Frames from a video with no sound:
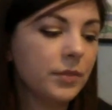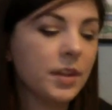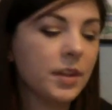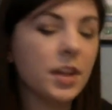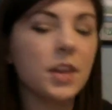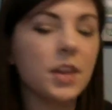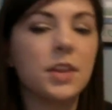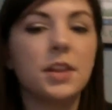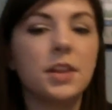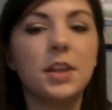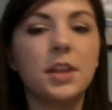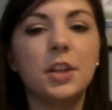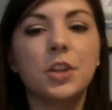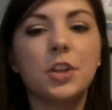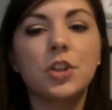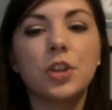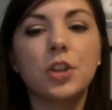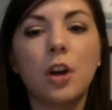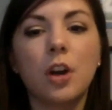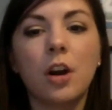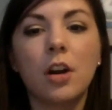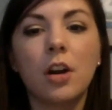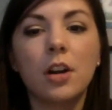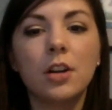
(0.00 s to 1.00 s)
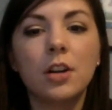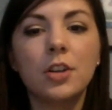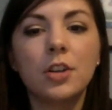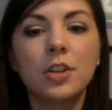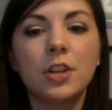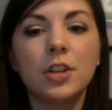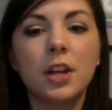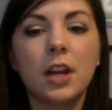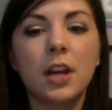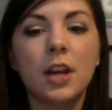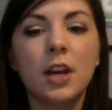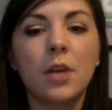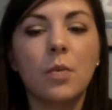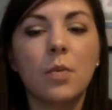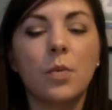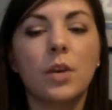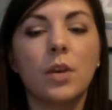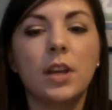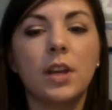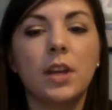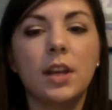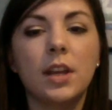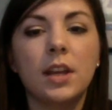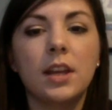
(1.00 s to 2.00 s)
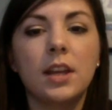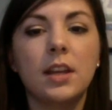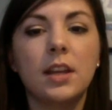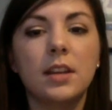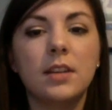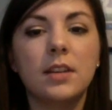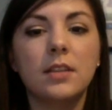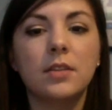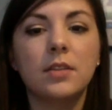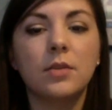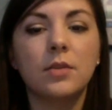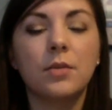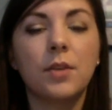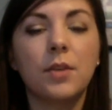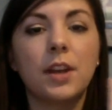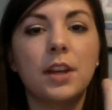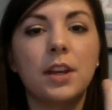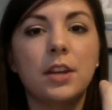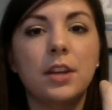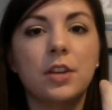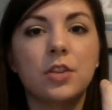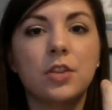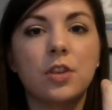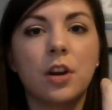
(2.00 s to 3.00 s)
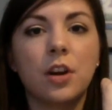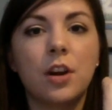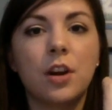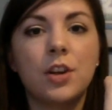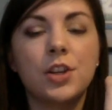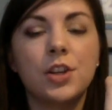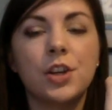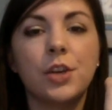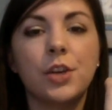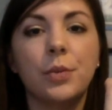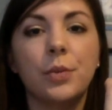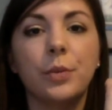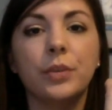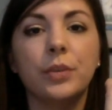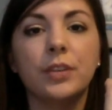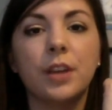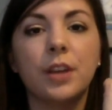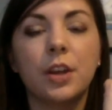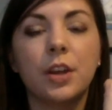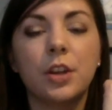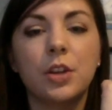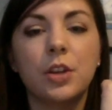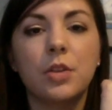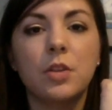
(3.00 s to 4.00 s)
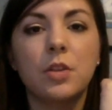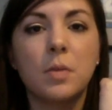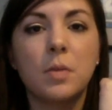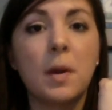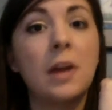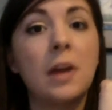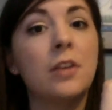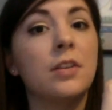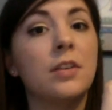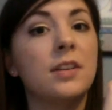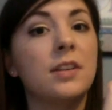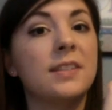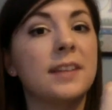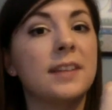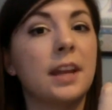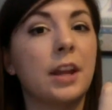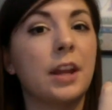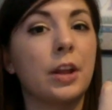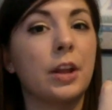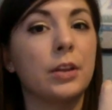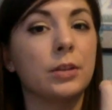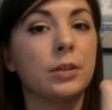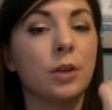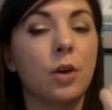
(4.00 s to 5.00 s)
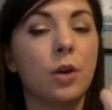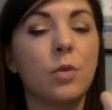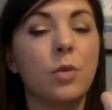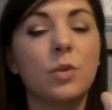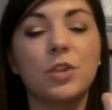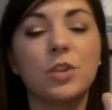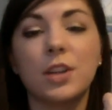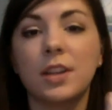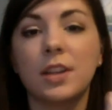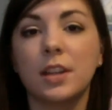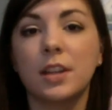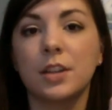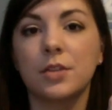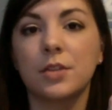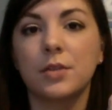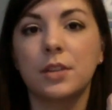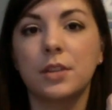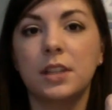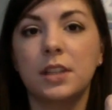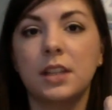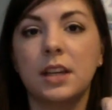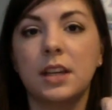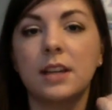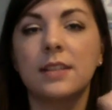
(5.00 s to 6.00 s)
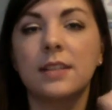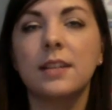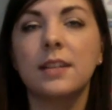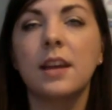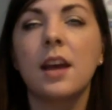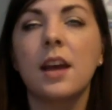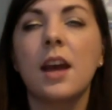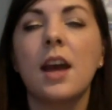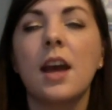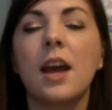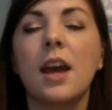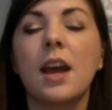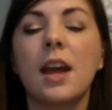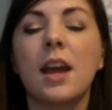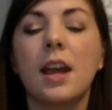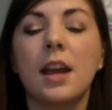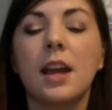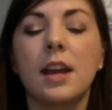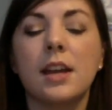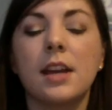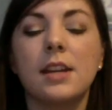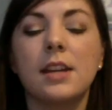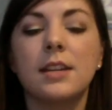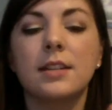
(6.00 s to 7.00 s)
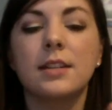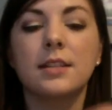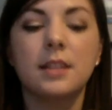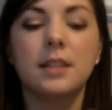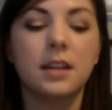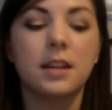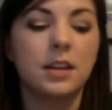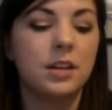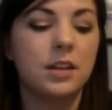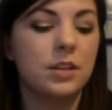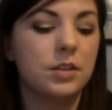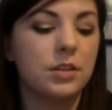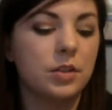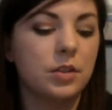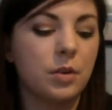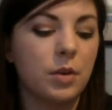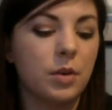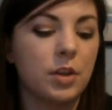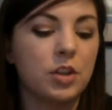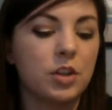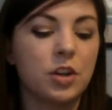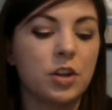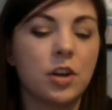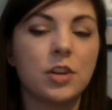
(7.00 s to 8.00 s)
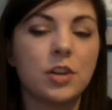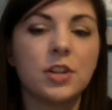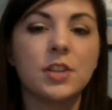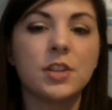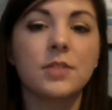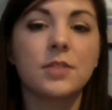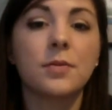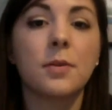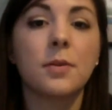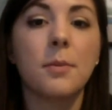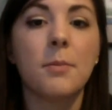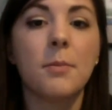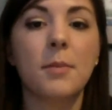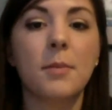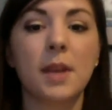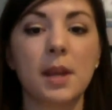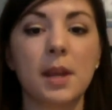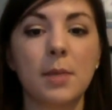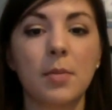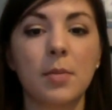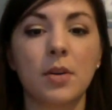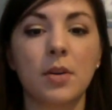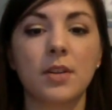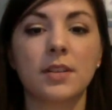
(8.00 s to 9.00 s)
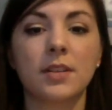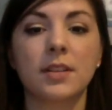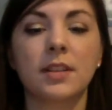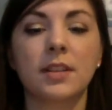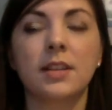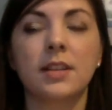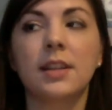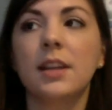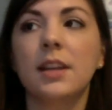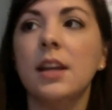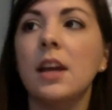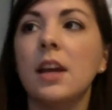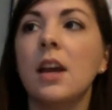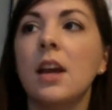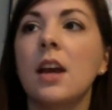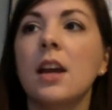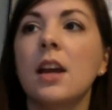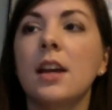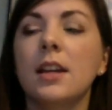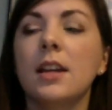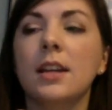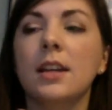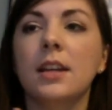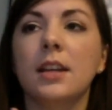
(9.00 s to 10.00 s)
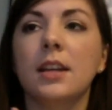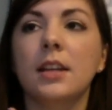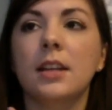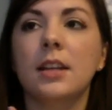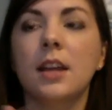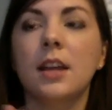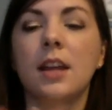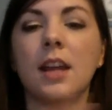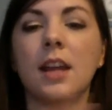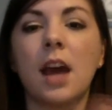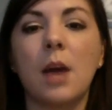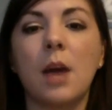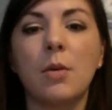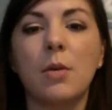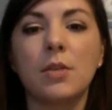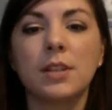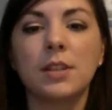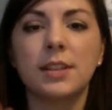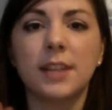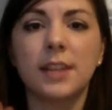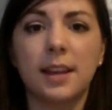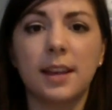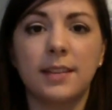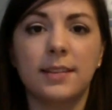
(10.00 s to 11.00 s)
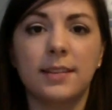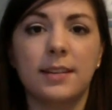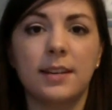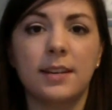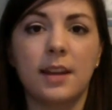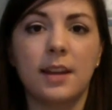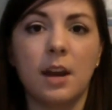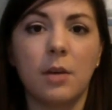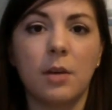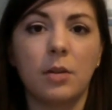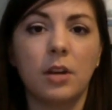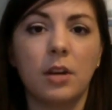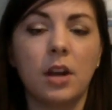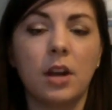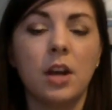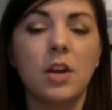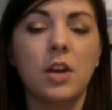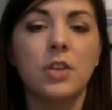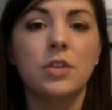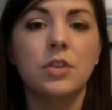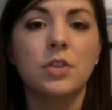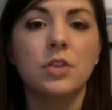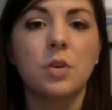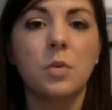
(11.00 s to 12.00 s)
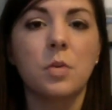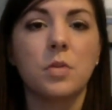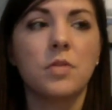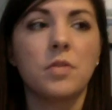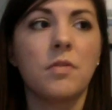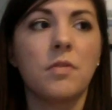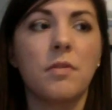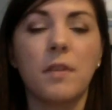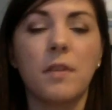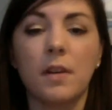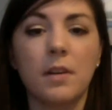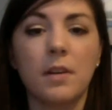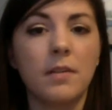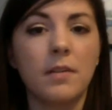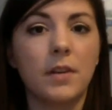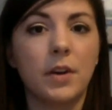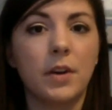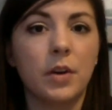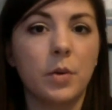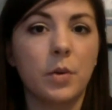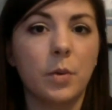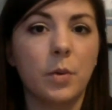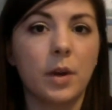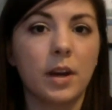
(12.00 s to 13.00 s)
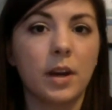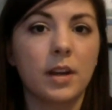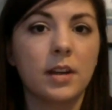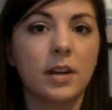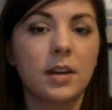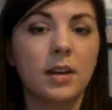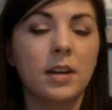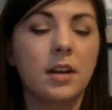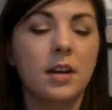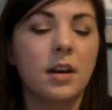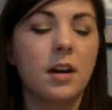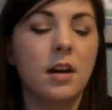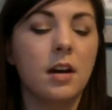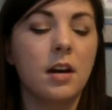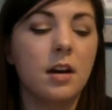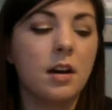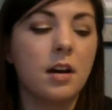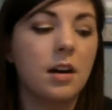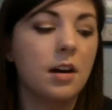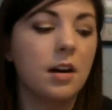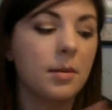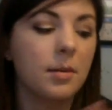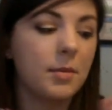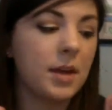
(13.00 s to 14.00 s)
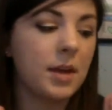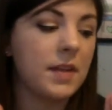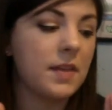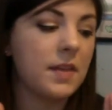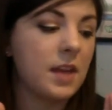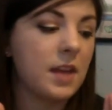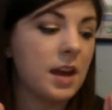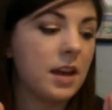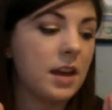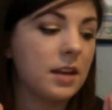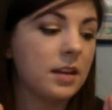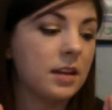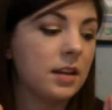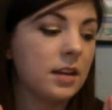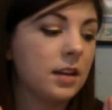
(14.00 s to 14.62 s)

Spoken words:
The Charge, when it is ready to charge, it will tell you the battery is getting low, which I think is really nice. And so it charges for me personally in an hour to less than an hour. So it's very, very quick. And then